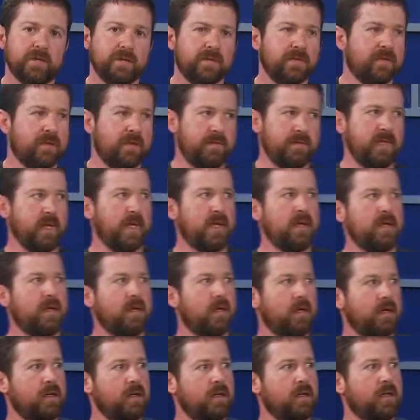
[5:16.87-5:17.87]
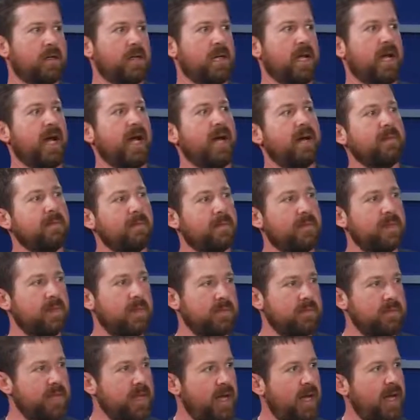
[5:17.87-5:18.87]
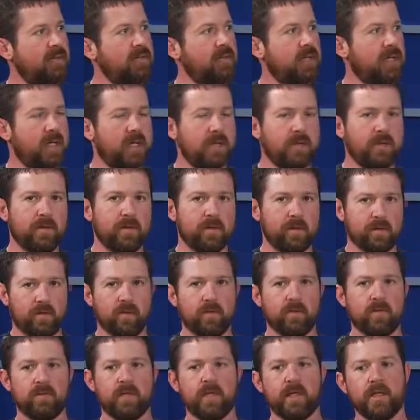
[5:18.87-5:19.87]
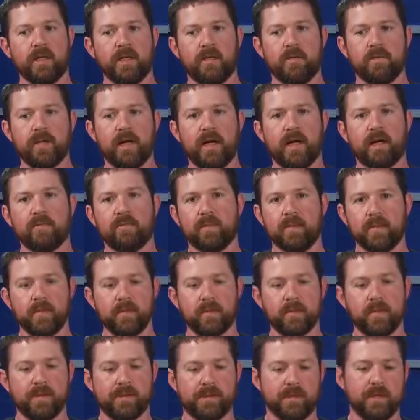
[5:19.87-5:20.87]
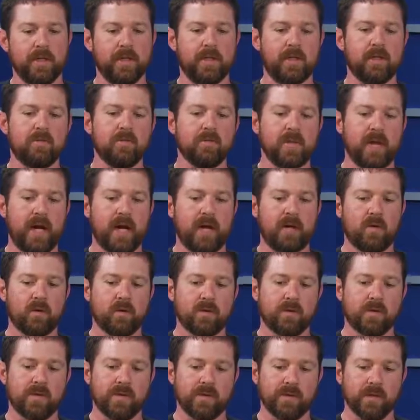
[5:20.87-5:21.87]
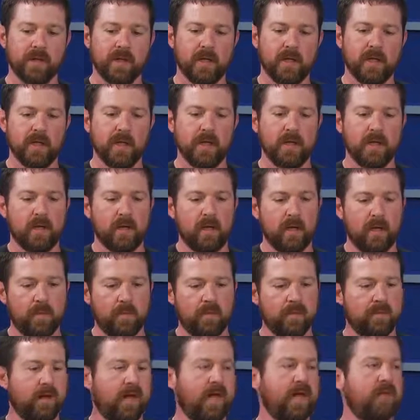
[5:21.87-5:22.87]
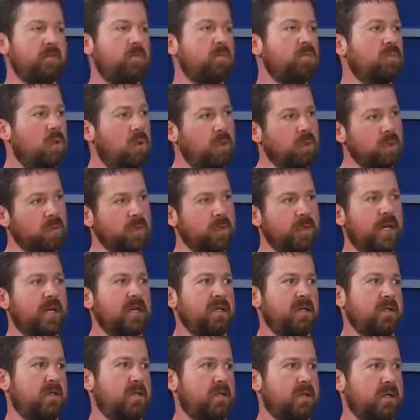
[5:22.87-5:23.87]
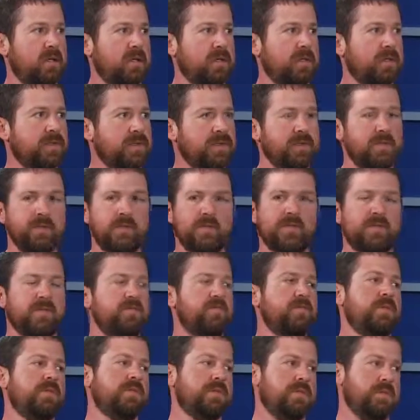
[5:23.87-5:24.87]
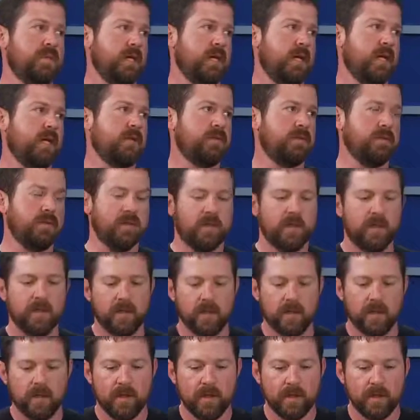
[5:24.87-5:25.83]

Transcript: So if I've got a, a, app that I'm navigating through and I hit the back button, it's going to go backwards. Yeah. Um, if I have a modal dialog, it's going to dismiss that. Yeah.